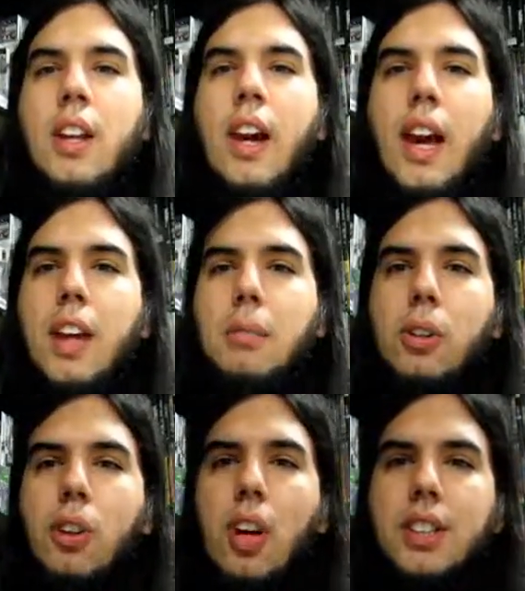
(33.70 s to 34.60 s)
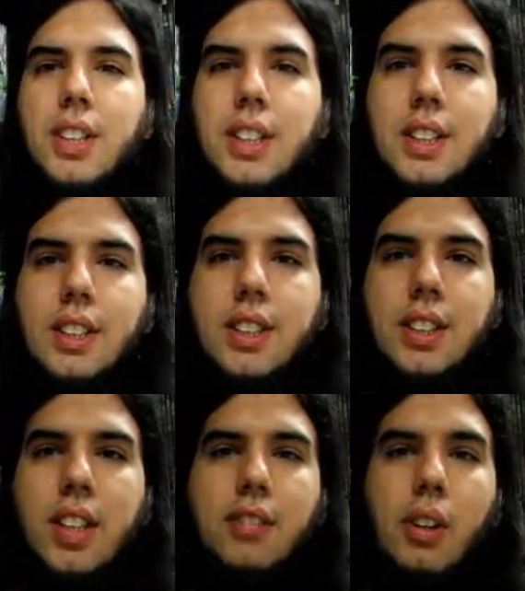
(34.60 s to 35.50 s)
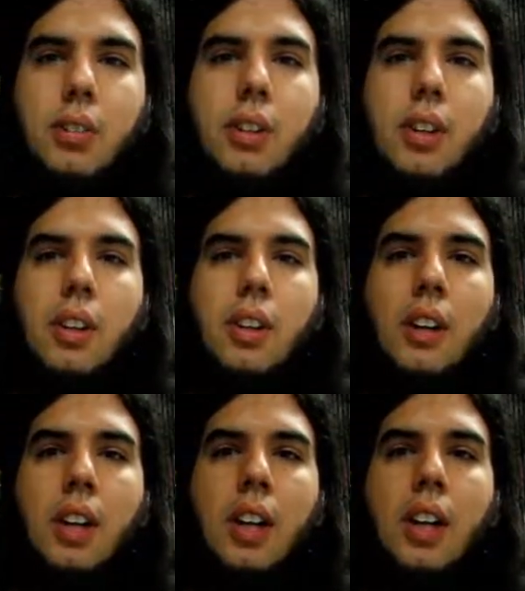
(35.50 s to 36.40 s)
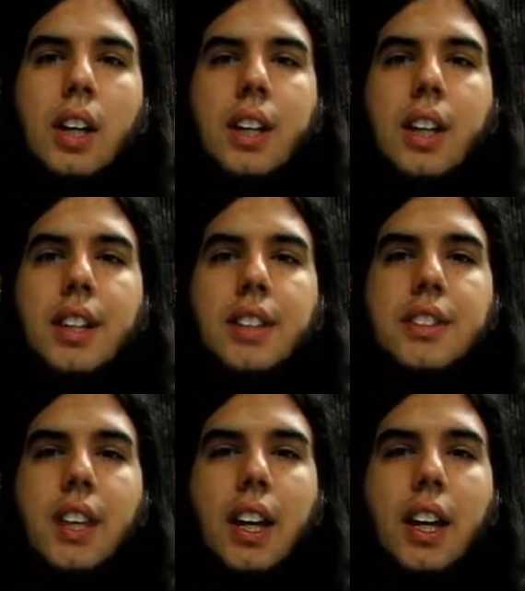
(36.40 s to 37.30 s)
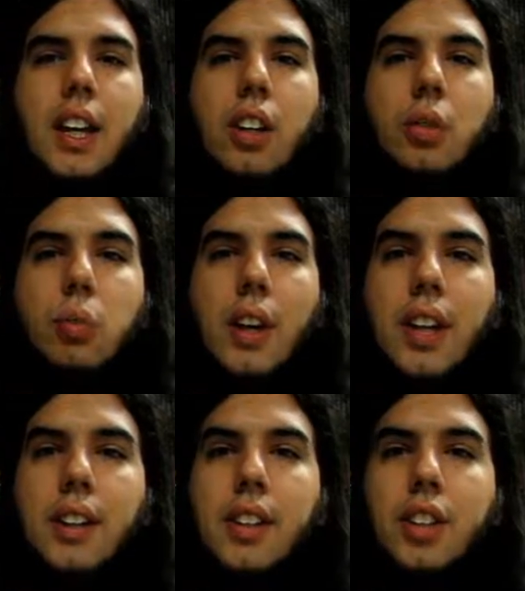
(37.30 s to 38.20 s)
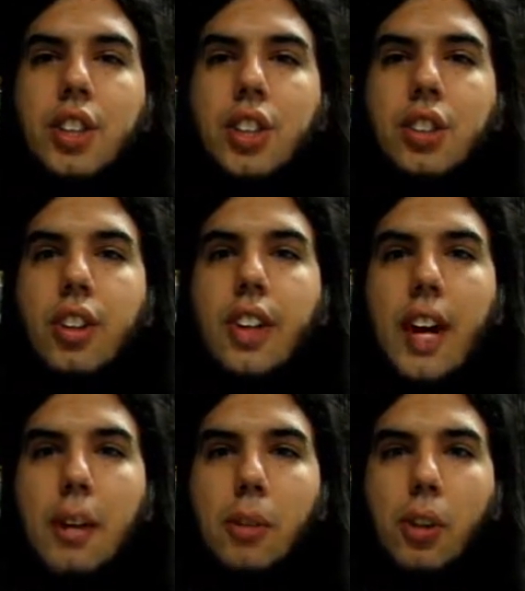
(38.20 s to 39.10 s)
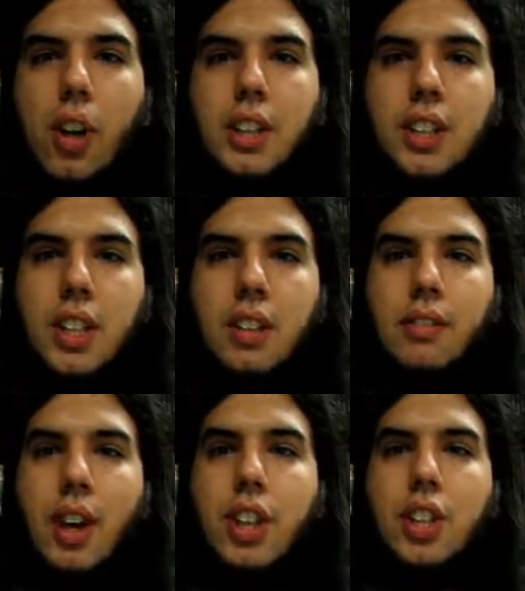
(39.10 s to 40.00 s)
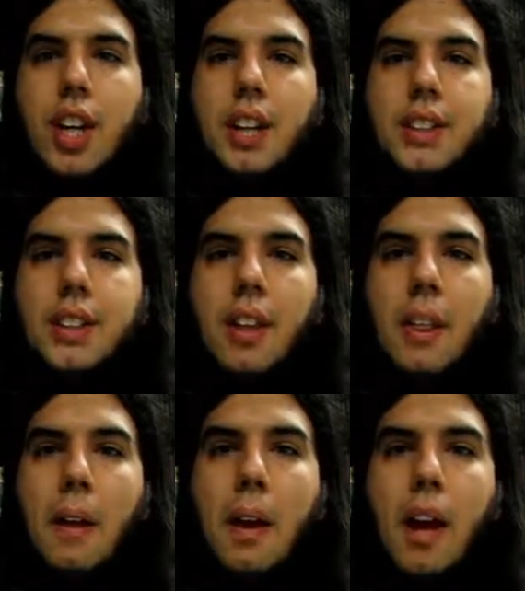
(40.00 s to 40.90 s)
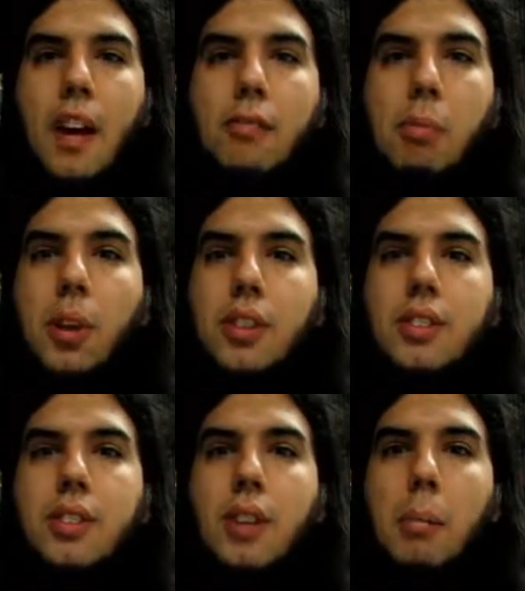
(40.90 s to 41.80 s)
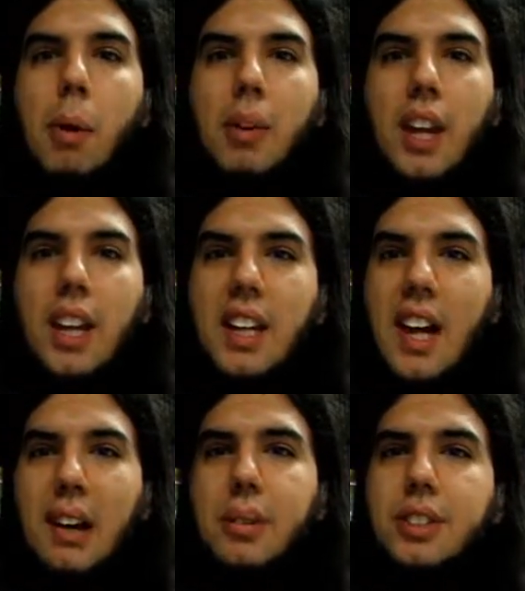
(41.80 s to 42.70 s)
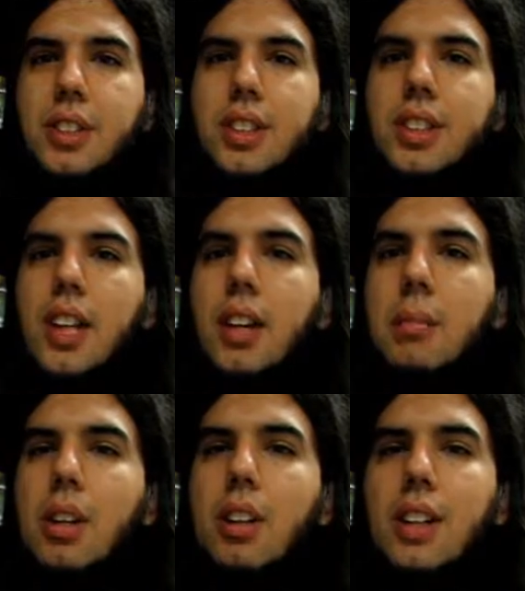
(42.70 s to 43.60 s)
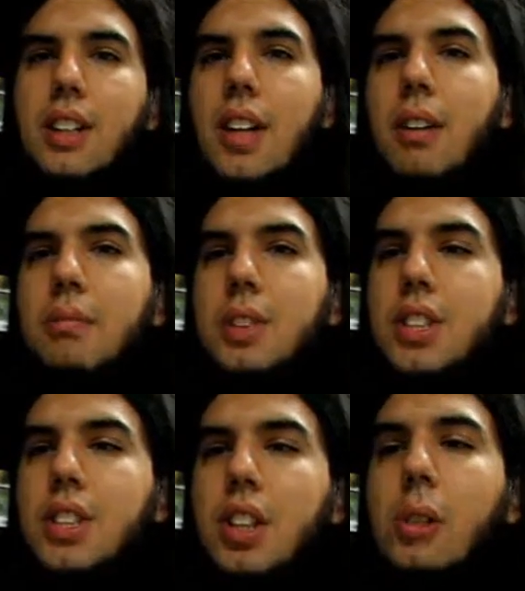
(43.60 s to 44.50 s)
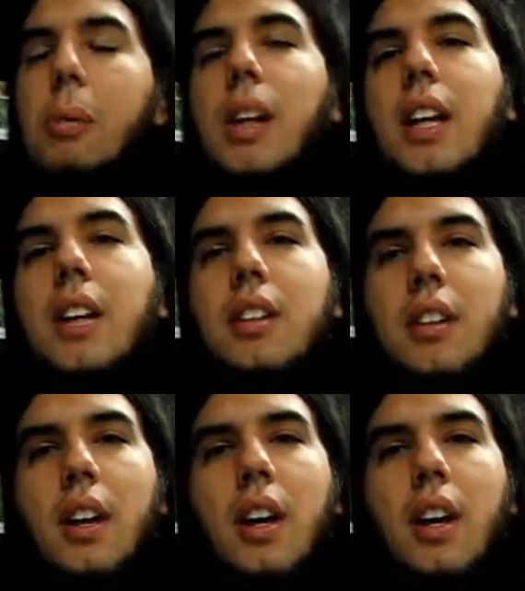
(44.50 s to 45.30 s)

Animal Crossing City Folk. It is a great addition to the Animal Crossing franchise. I've put about 80 hours into this game here and I'm still playing it.